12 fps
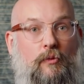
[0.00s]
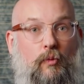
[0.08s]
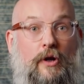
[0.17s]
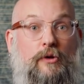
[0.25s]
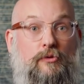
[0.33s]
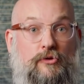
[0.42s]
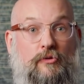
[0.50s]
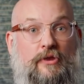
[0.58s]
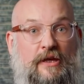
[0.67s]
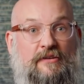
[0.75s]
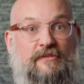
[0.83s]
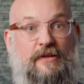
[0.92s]
when you do
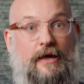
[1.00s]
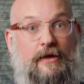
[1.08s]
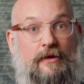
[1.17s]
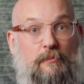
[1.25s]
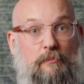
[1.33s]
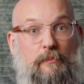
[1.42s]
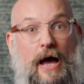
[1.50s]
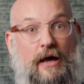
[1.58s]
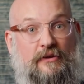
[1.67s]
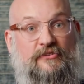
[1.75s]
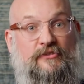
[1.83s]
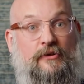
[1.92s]
things like
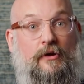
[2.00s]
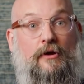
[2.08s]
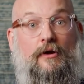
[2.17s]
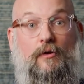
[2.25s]
pass